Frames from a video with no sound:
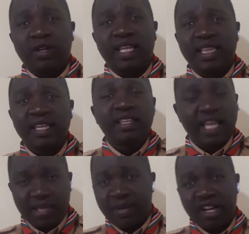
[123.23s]
or they think they
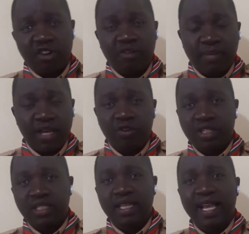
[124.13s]
are the
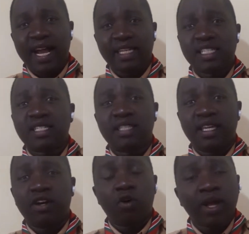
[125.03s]
minority. They can just
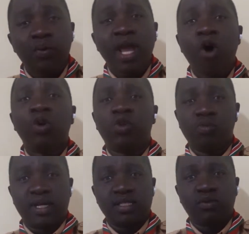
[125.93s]
think, okay, we are all
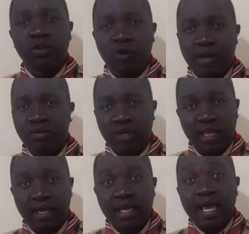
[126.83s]
humans, we need to come
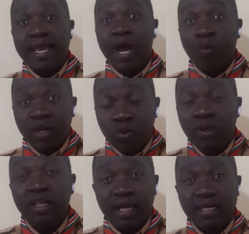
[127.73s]
together. Now, with
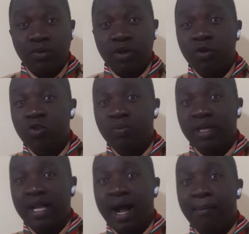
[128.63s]
doing that, we're going to
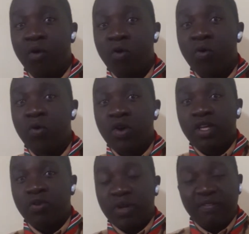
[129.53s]
bring a more
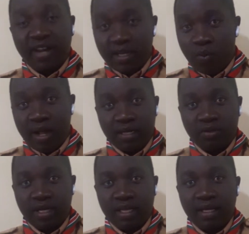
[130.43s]
unified world
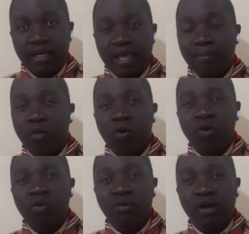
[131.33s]
together, a
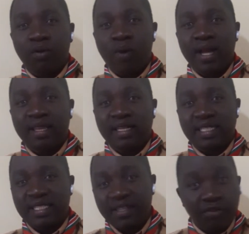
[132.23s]
more a uh, world that
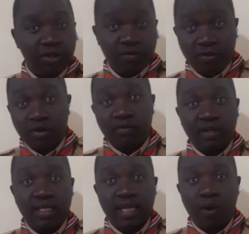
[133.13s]
is devoid of
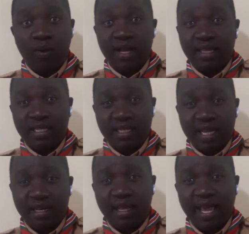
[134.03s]
conflict, a world that
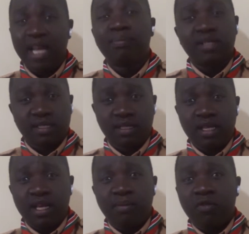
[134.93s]
can help us
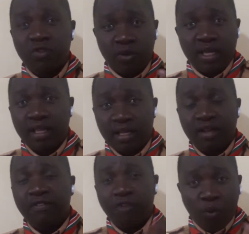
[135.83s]
move together
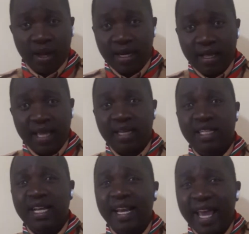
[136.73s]
forward, and
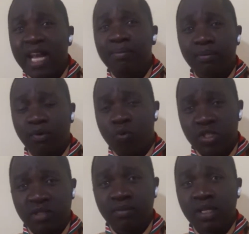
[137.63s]
it can help
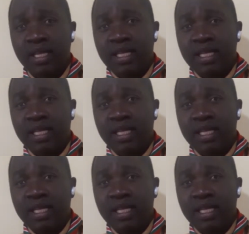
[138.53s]
WOSM